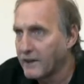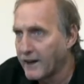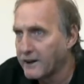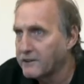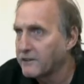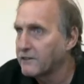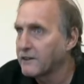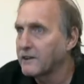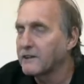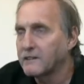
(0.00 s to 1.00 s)
attitude,
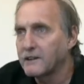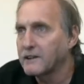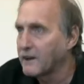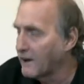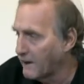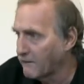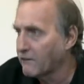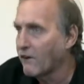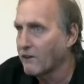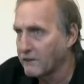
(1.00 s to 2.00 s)
and I have a
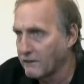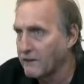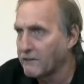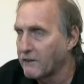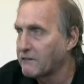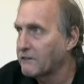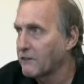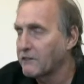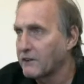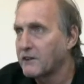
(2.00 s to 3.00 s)
quality of life. There are
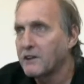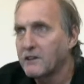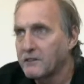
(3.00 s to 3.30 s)
people out there